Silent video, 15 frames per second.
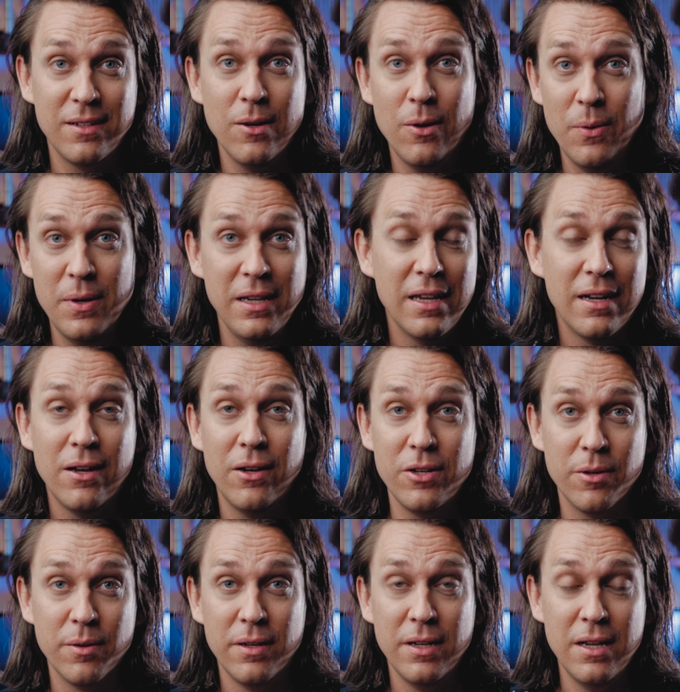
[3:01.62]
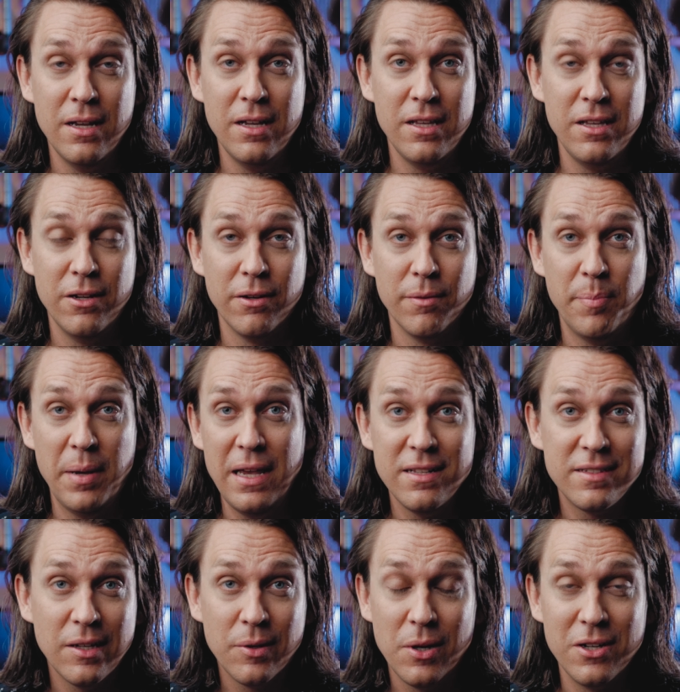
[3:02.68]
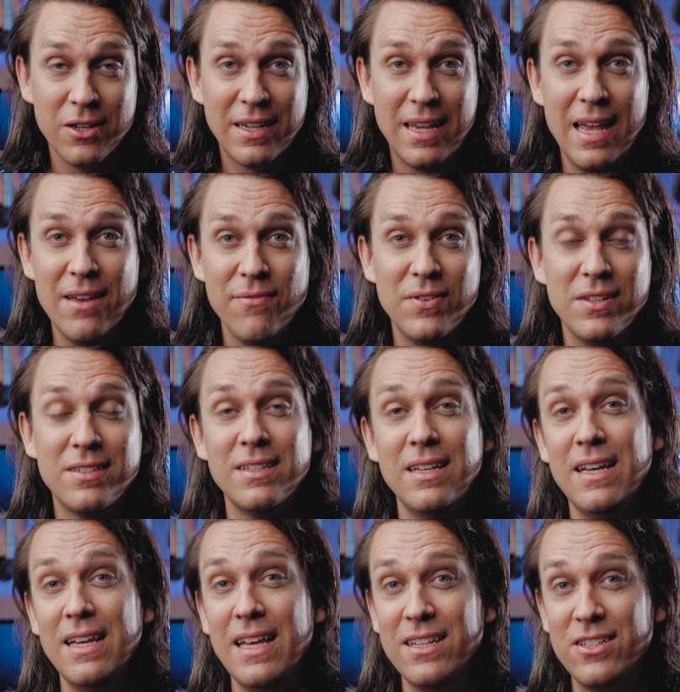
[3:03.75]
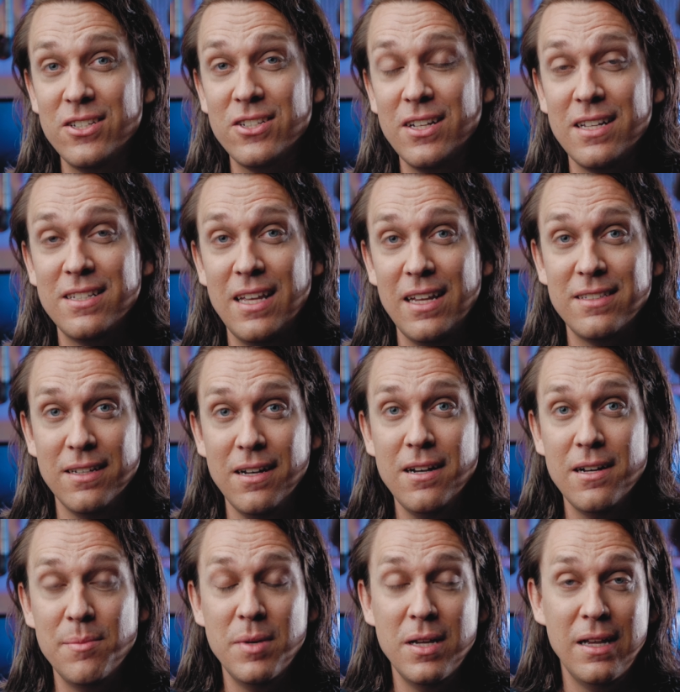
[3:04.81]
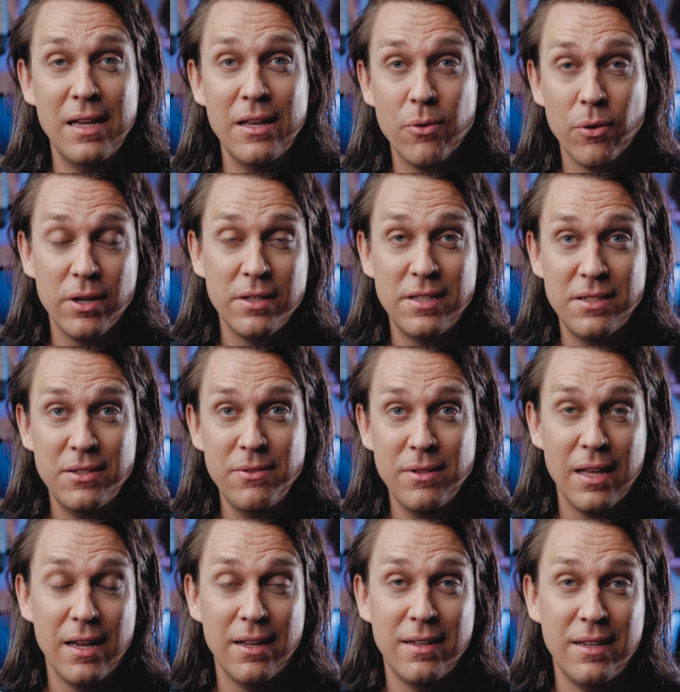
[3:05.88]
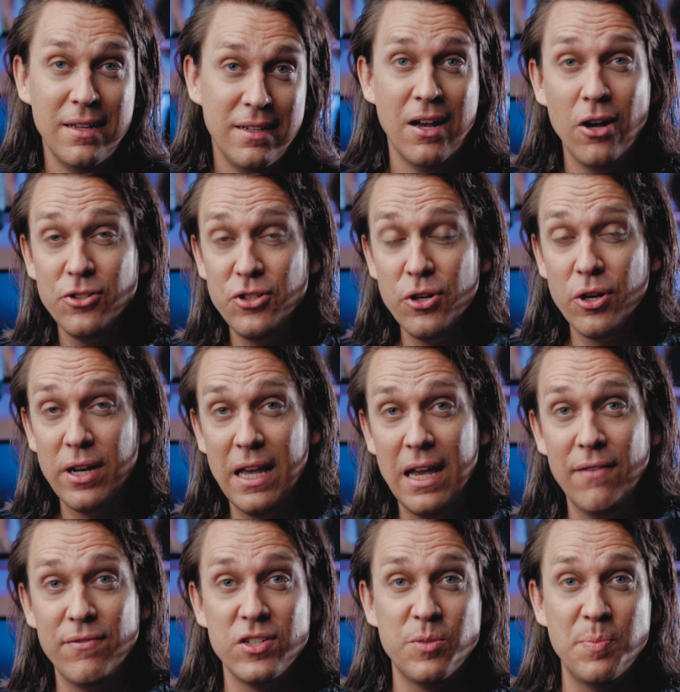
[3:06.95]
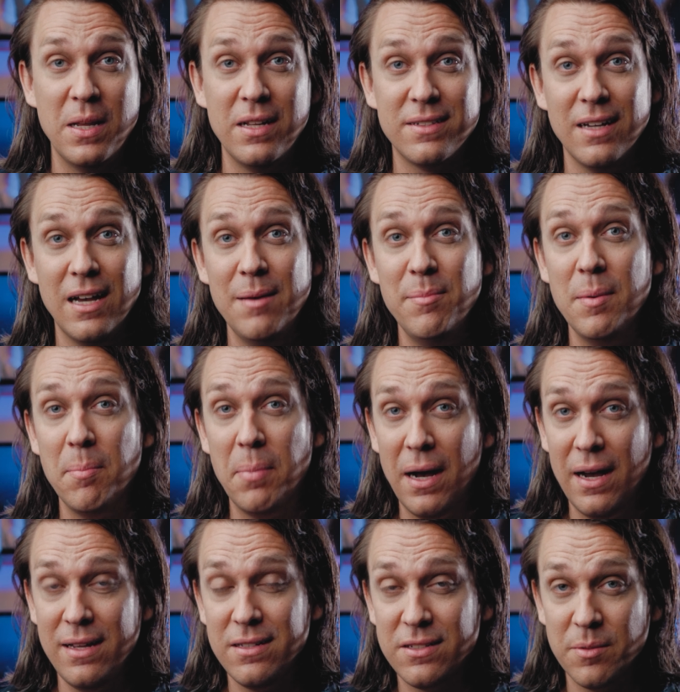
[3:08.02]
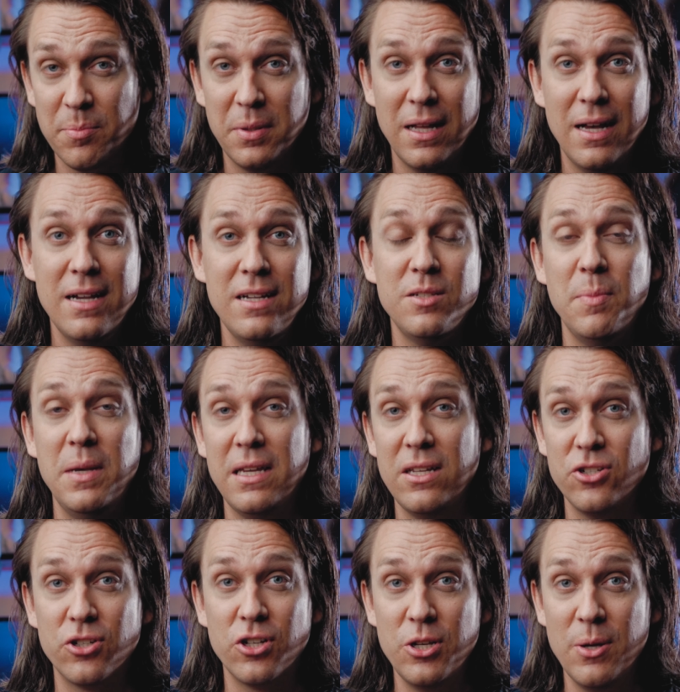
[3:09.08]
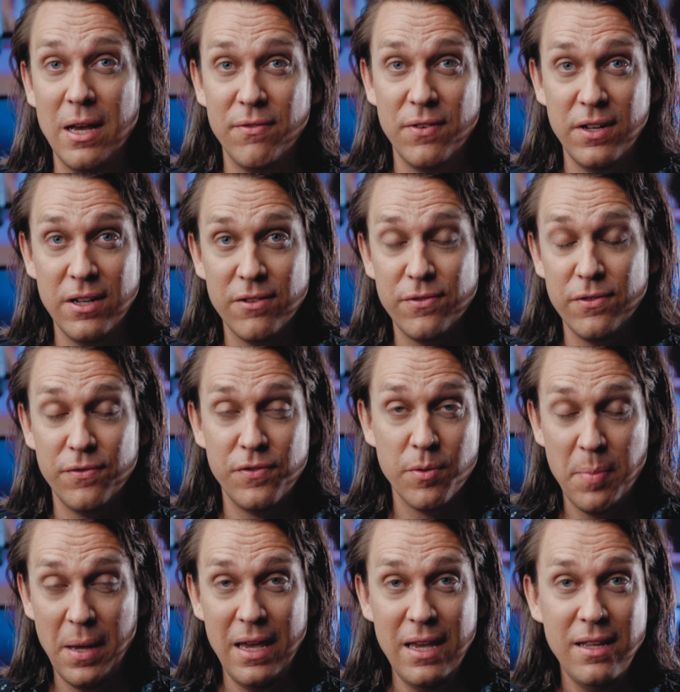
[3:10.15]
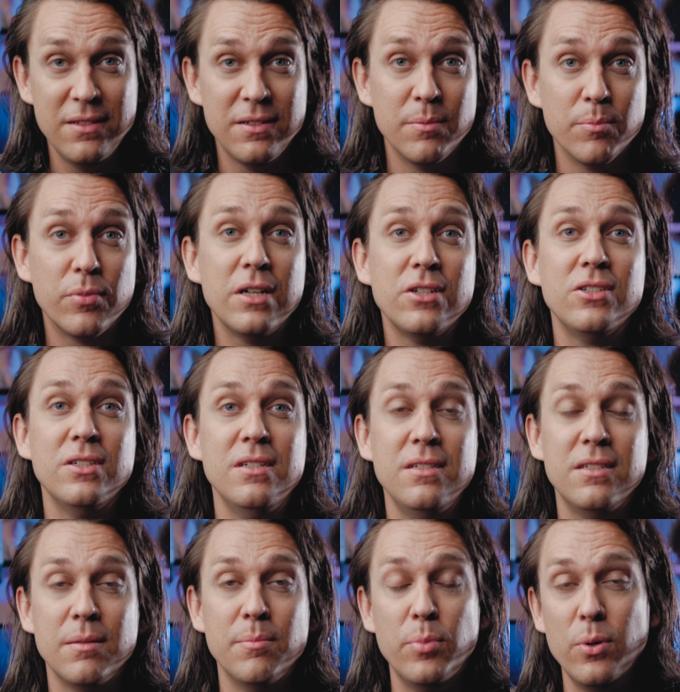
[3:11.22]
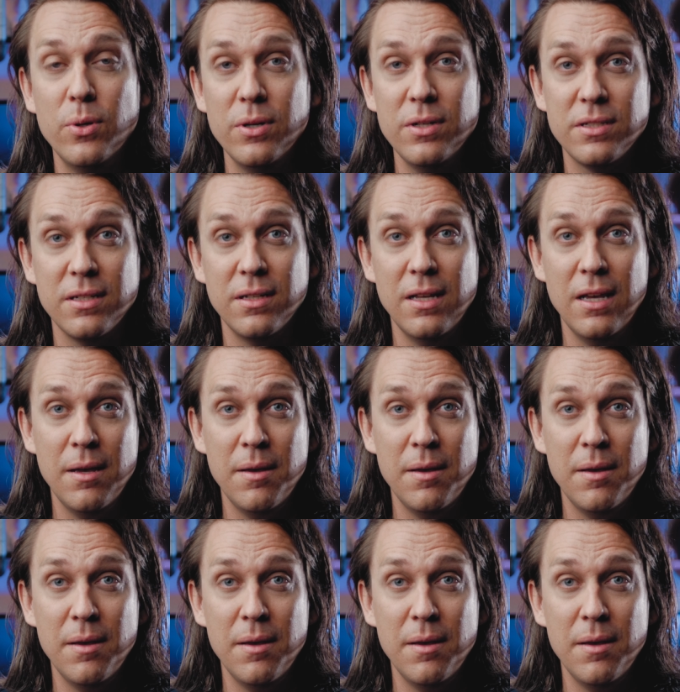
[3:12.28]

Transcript: going, get all your paints out on your canvas. It's just going to take time in order to do that. Also, you're going to have to spend time buying supplies, making sure you have enough of your paints and brushes and boards and